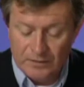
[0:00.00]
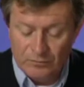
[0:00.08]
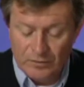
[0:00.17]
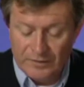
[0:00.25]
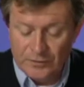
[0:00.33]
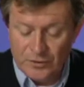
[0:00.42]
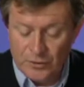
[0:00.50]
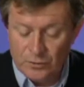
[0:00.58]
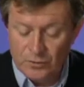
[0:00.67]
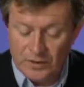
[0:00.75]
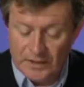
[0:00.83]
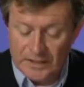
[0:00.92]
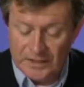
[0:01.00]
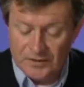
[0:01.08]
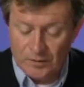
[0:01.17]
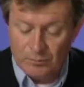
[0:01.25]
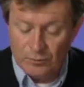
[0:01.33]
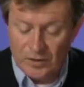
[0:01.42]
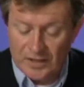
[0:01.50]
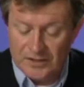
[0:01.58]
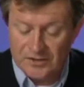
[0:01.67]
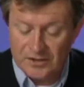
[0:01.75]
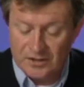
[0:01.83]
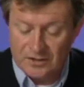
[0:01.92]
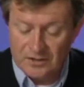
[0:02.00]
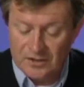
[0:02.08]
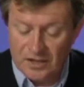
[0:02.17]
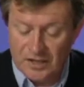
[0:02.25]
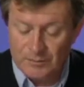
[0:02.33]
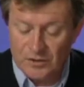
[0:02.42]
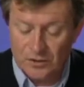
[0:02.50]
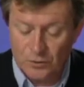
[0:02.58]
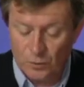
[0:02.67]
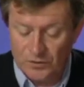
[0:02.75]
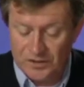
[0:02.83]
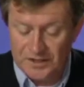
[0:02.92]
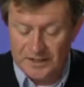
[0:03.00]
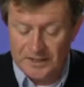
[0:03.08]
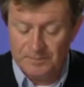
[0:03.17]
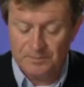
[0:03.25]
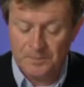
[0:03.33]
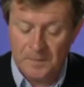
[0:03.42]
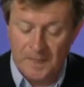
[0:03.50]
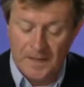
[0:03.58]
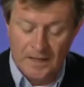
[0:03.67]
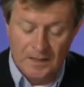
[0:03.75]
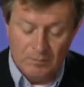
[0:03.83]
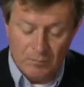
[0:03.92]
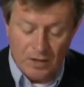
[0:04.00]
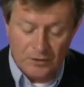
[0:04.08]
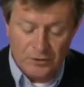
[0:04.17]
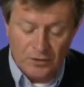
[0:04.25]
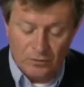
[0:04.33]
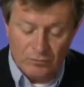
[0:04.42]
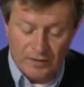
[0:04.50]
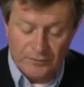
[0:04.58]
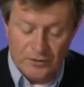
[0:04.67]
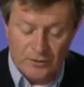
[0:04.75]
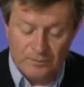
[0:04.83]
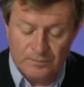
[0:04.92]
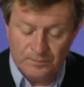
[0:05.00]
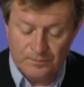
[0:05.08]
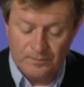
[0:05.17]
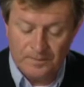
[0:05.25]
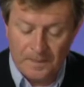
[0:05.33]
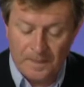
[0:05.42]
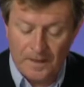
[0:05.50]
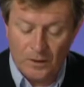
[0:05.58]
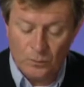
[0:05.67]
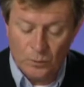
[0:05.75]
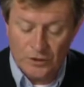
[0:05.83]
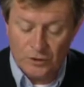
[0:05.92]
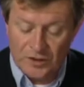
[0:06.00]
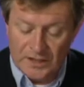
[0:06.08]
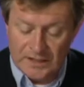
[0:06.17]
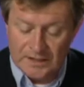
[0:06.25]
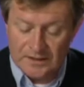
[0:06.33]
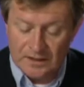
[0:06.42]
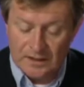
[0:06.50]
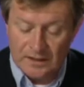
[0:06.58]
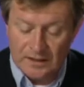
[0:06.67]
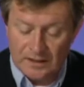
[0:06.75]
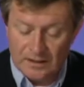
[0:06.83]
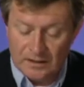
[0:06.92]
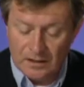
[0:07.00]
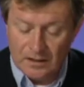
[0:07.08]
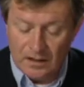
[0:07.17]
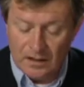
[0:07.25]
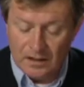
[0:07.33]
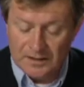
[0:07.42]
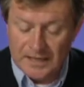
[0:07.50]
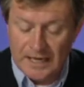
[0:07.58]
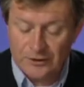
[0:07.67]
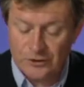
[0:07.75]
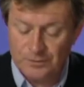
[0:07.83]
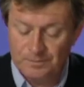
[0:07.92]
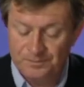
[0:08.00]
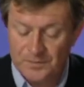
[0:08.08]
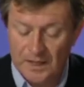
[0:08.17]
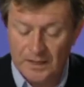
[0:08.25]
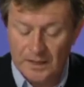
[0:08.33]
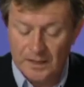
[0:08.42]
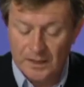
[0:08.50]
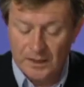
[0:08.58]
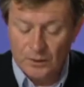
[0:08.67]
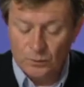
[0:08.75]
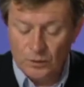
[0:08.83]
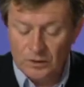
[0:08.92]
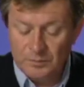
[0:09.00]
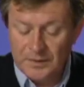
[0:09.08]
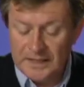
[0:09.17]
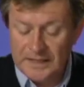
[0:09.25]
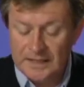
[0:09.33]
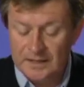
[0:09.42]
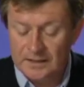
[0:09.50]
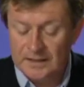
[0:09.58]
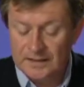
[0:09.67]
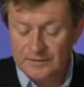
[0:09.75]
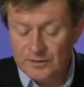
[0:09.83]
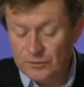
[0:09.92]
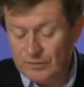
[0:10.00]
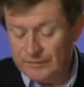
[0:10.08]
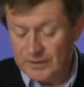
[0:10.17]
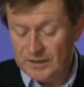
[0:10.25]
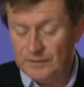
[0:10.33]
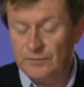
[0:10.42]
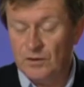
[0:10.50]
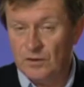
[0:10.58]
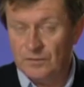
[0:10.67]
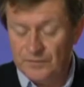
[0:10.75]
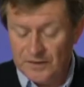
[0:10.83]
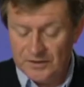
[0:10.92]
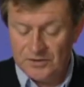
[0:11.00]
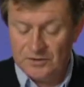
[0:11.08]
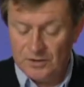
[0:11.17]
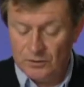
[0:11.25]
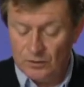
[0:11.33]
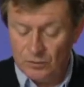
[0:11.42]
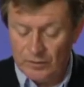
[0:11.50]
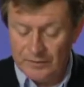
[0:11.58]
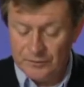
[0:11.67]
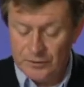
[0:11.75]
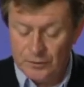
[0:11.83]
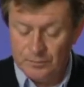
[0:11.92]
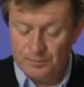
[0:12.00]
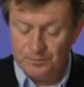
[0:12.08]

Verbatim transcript: revenue is price times quantity. Marginal revenue, which is R prime, will be the derivative of this total revenue,